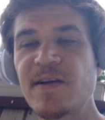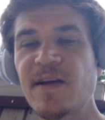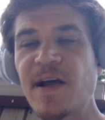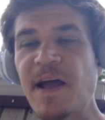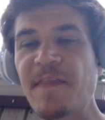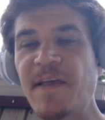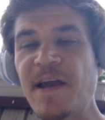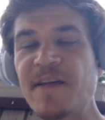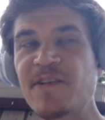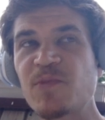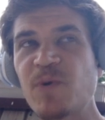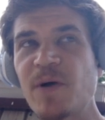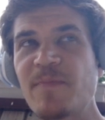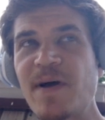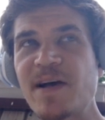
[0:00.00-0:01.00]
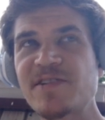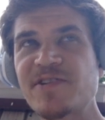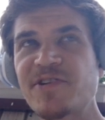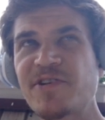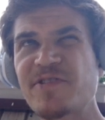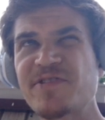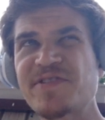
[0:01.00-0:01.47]
and then as a
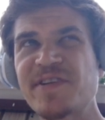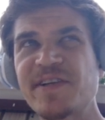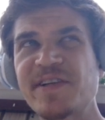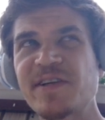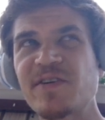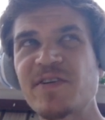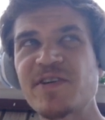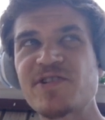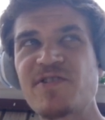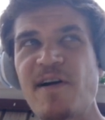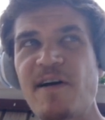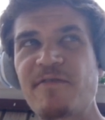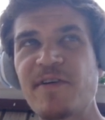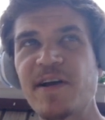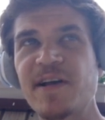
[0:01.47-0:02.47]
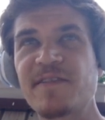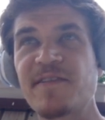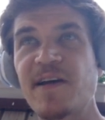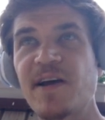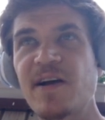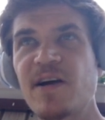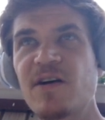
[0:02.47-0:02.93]
webmaster you're seeing all this traffic and
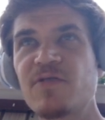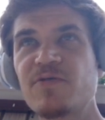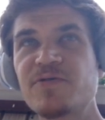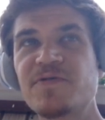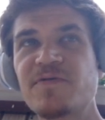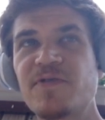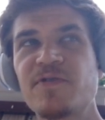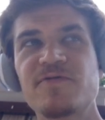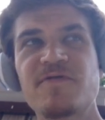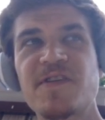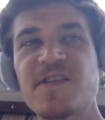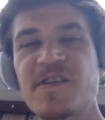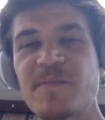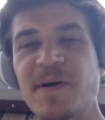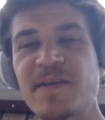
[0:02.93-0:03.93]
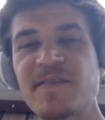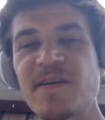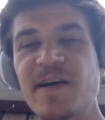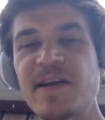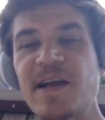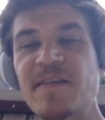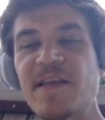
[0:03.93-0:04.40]
saying, oh, who's visiting my
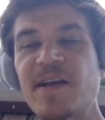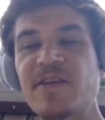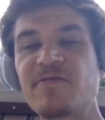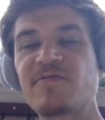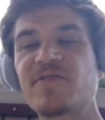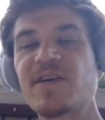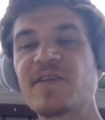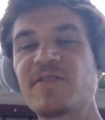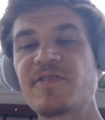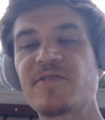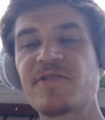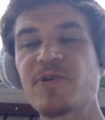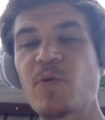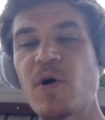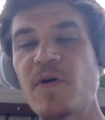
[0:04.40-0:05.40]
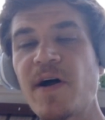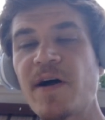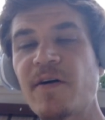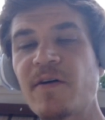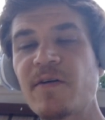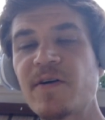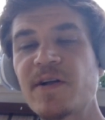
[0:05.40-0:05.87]
site, and then you see their
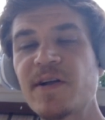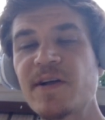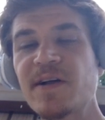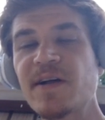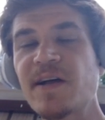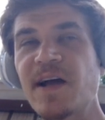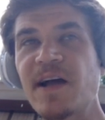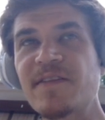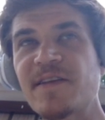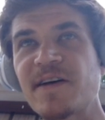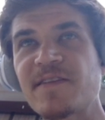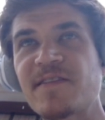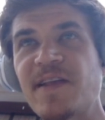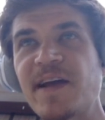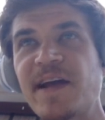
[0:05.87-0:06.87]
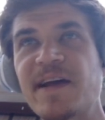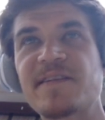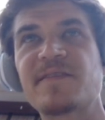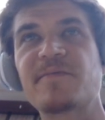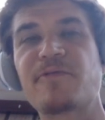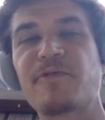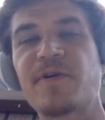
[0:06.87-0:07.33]
URL, and thus they get
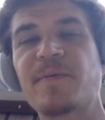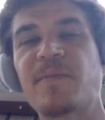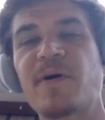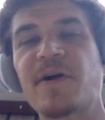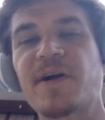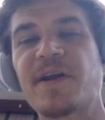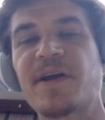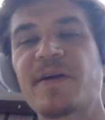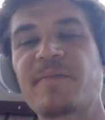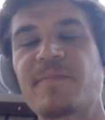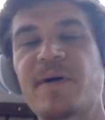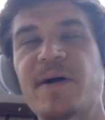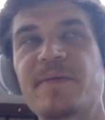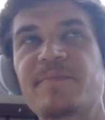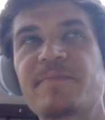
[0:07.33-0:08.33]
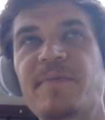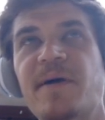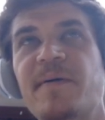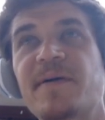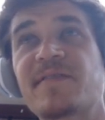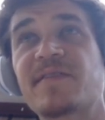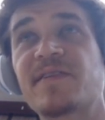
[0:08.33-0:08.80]
some free marketing by
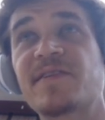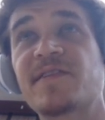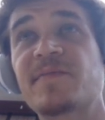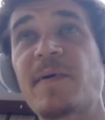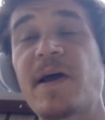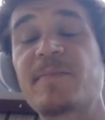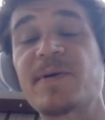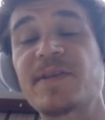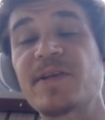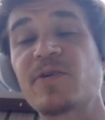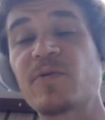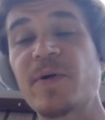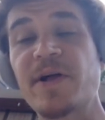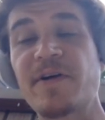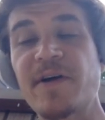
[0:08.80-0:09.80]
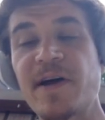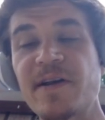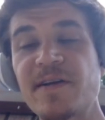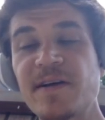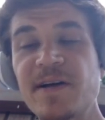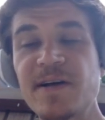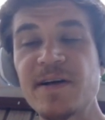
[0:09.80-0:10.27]
basically spamming the whole
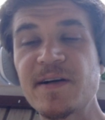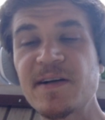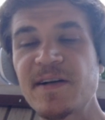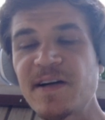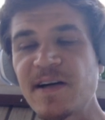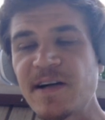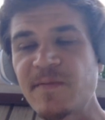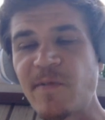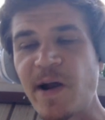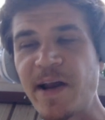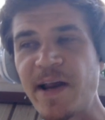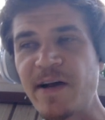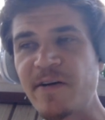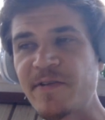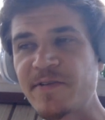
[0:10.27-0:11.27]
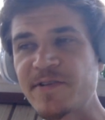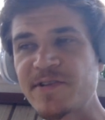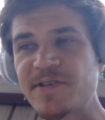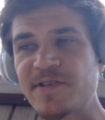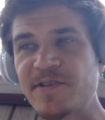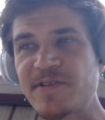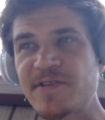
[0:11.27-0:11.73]
internet. Right now,
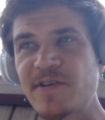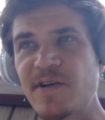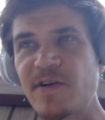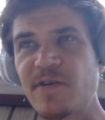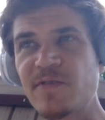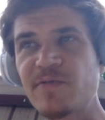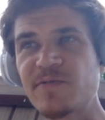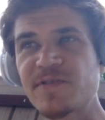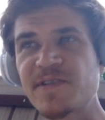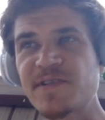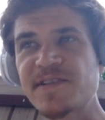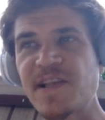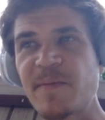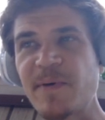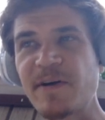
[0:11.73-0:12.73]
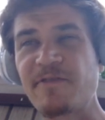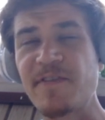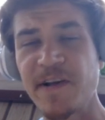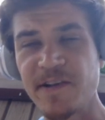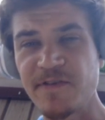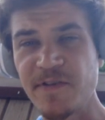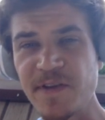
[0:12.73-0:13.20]
there's no systemic
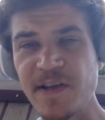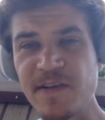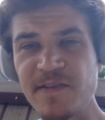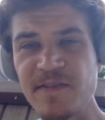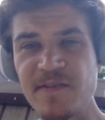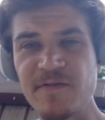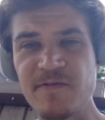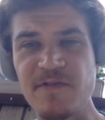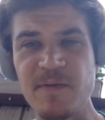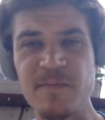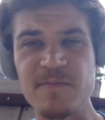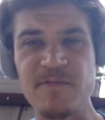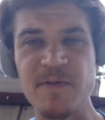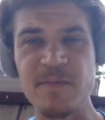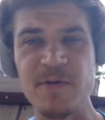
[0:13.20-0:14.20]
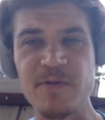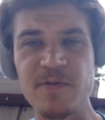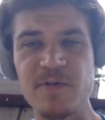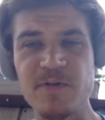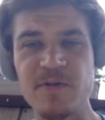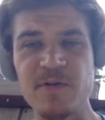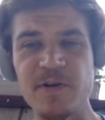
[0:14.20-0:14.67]
fix for this from
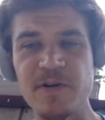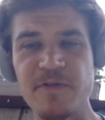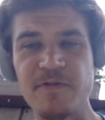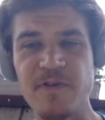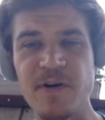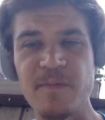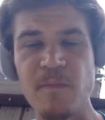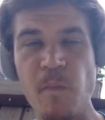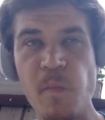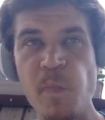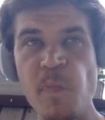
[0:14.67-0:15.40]
Google or from